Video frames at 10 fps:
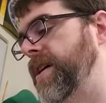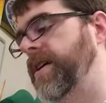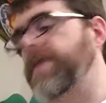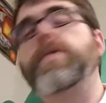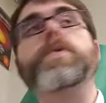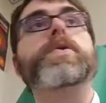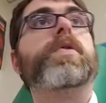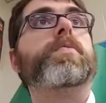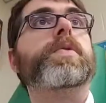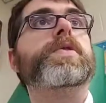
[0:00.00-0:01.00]
and the force
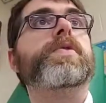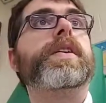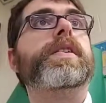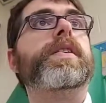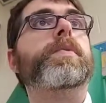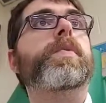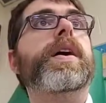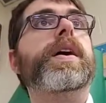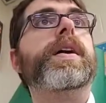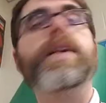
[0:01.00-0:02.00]
normal is directly on the
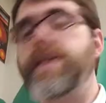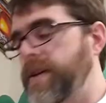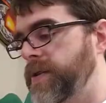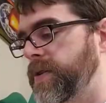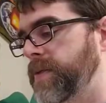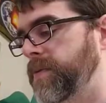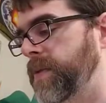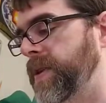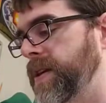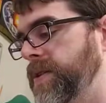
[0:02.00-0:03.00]
y, and so then what
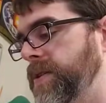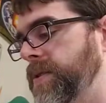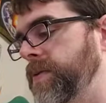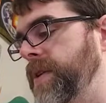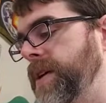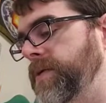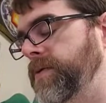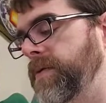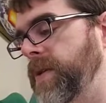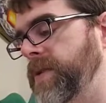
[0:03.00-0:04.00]
we can do is
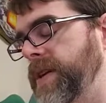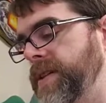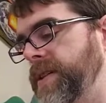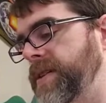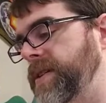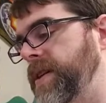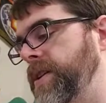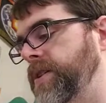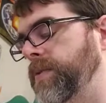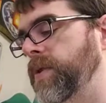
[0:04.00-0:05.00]
we rotate this.
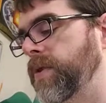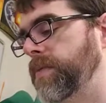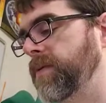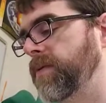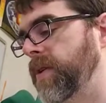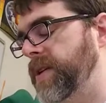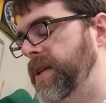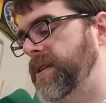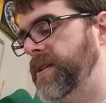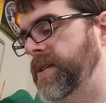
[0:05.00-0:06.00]
So we normally
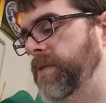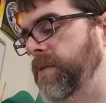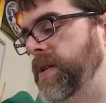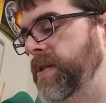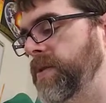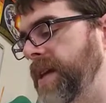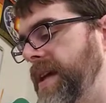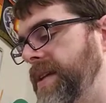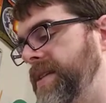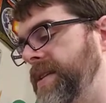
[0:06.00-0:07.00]
rotate this, and when we do
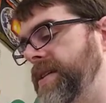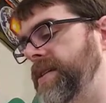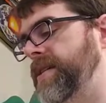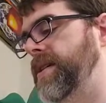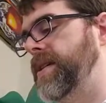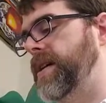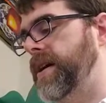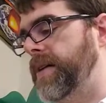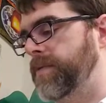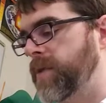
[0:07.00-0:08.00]
that then,
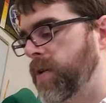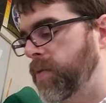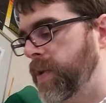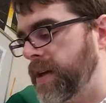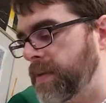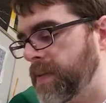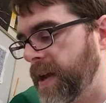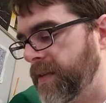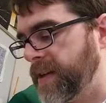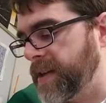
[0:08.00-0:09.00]
we end up
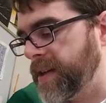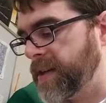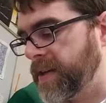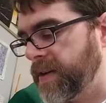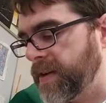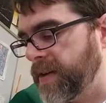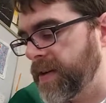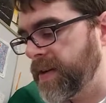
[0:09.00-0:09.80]
having to consider